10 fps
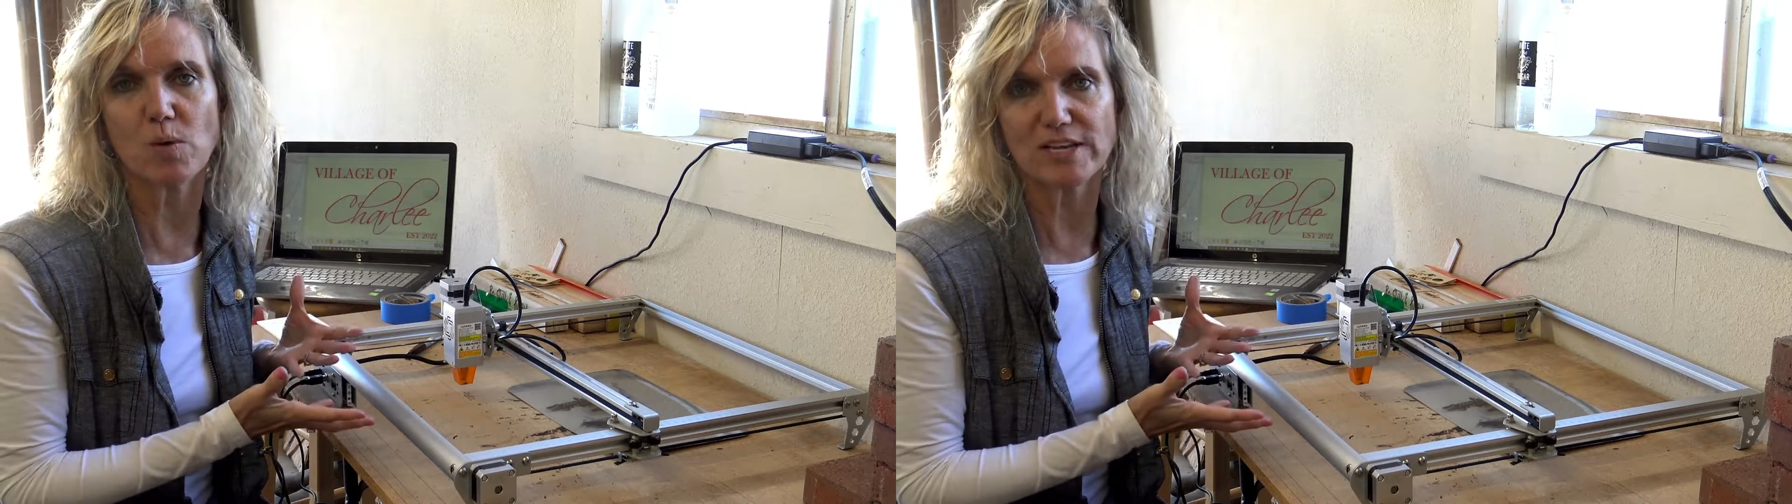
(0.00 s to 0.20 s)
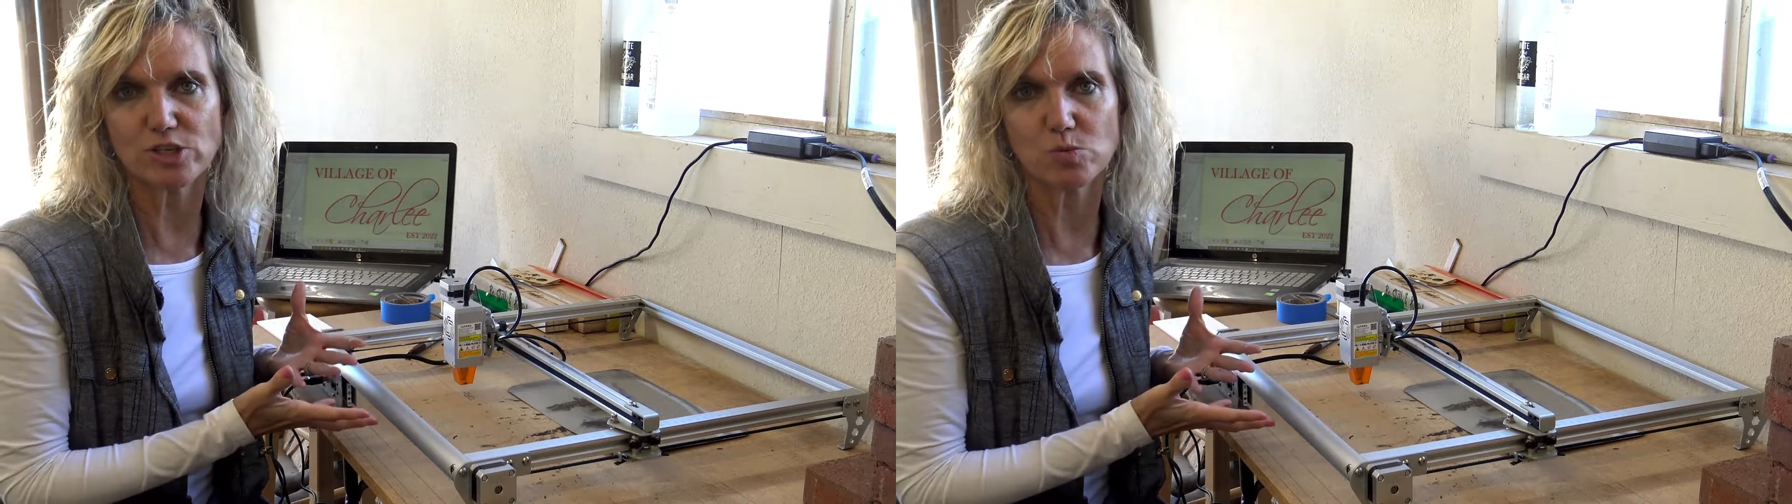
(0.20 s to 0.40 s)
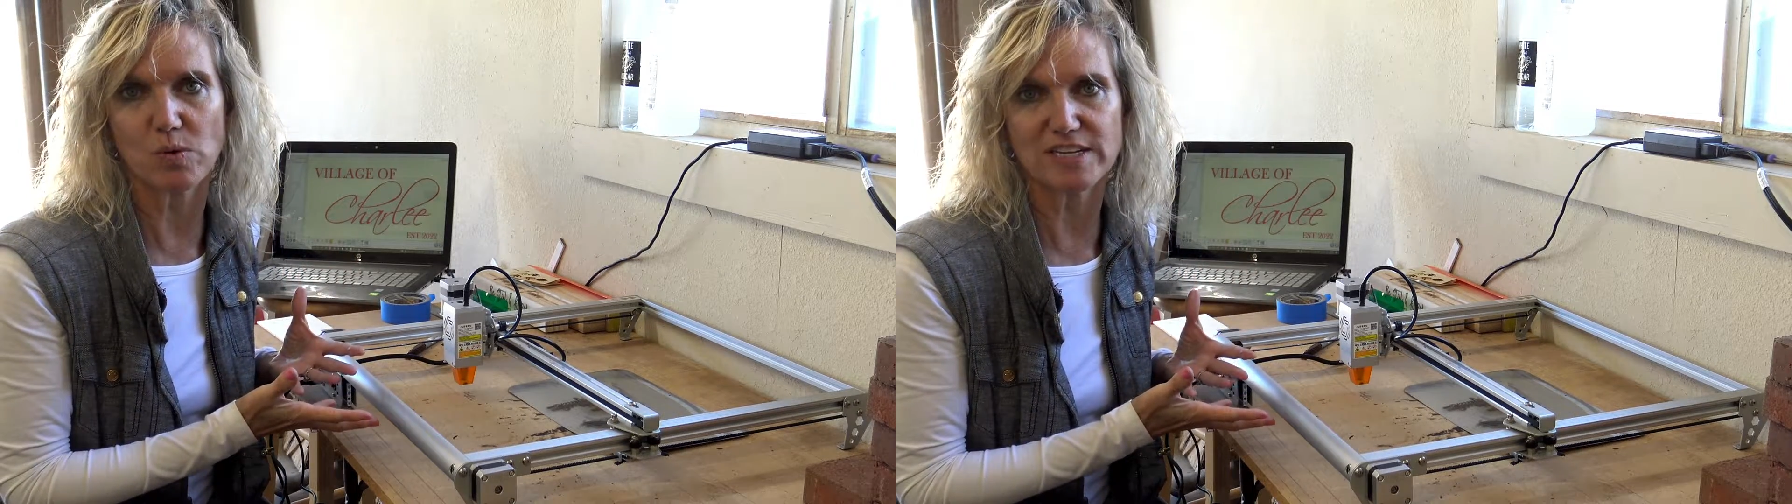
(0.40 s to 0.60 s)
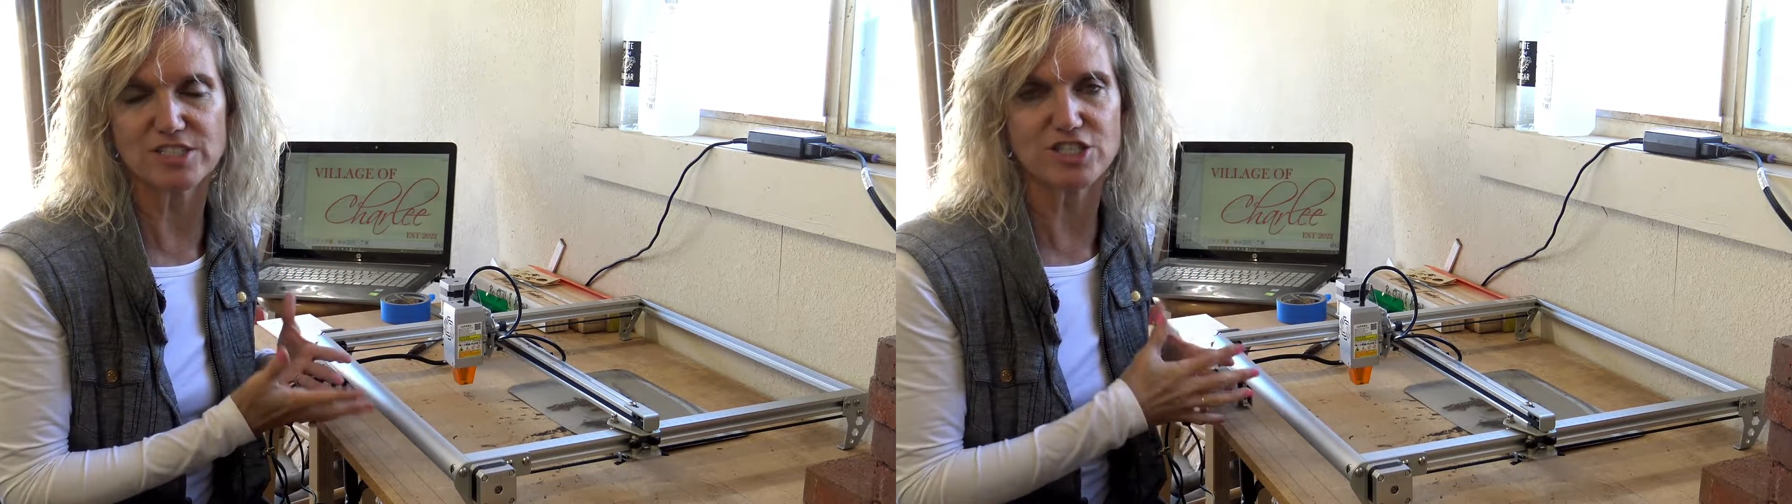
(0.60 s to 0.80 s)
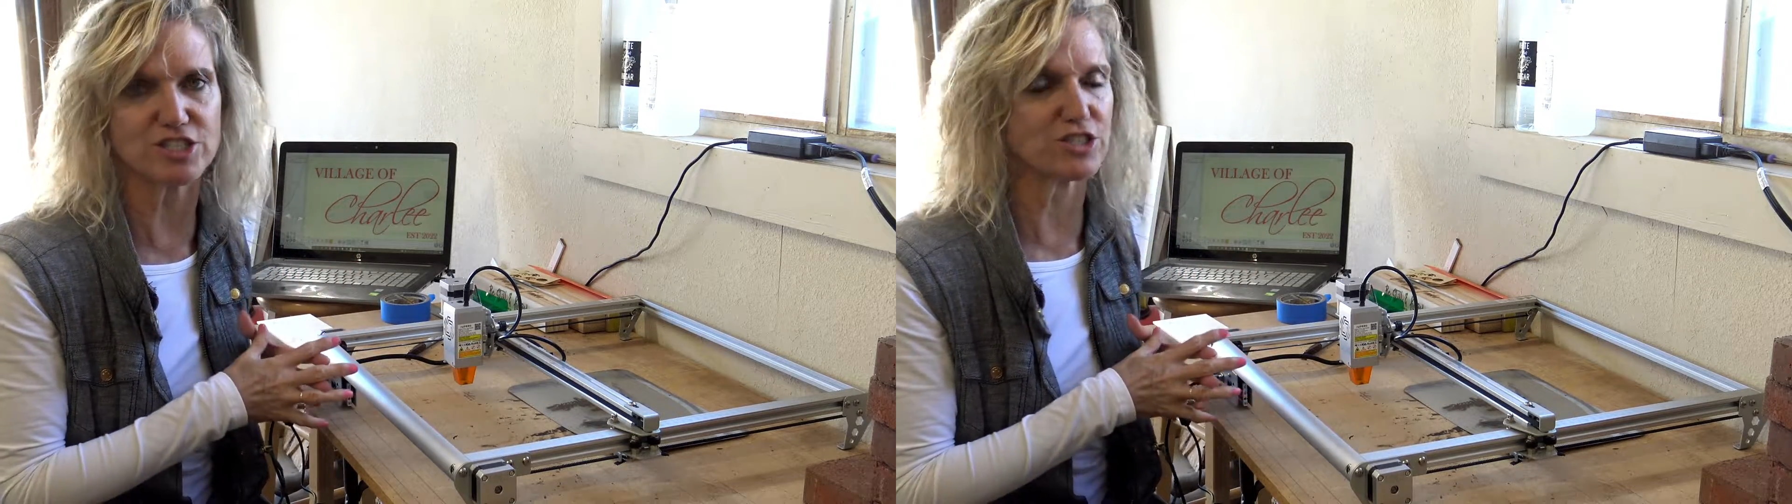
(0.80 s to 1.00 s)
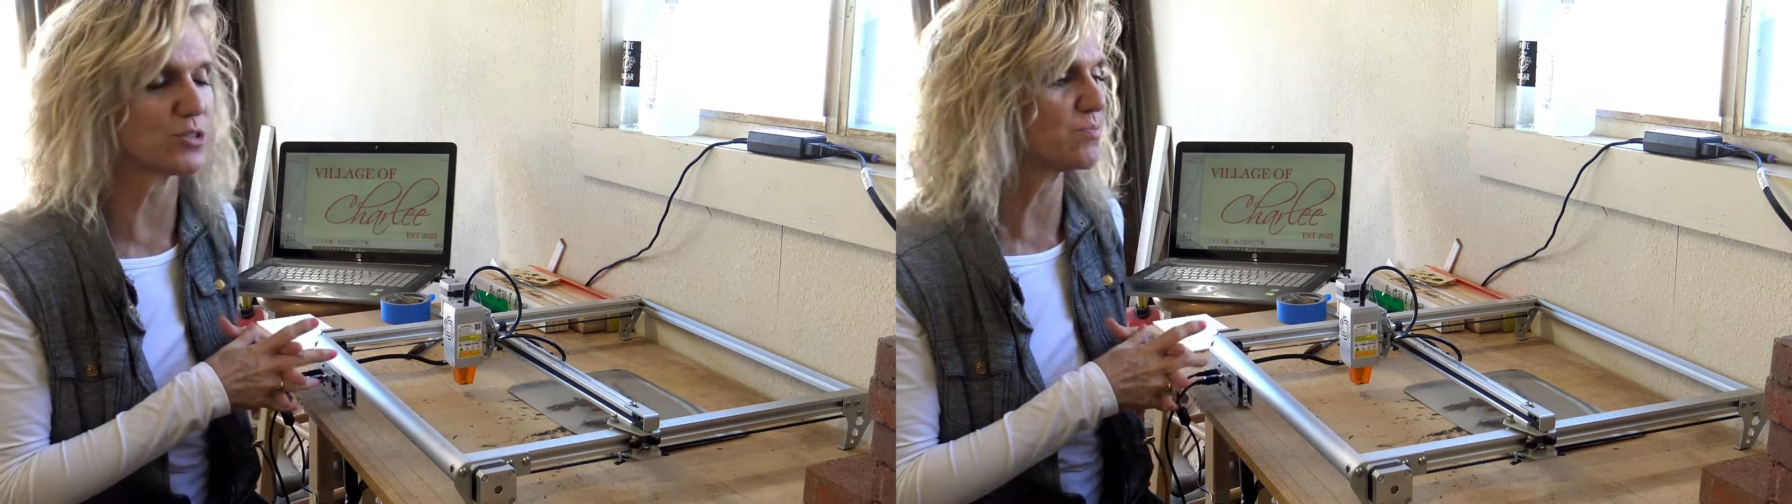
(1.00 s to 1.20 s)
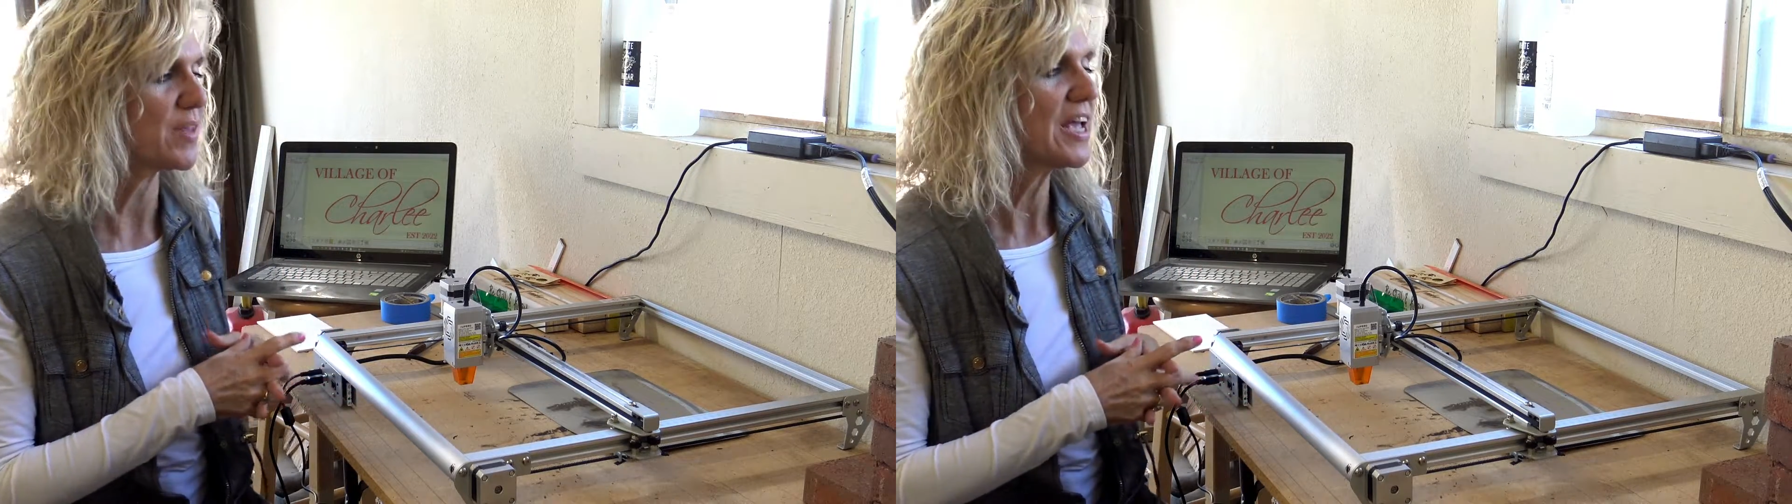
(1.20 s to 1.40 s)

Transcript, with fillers: what you want it to do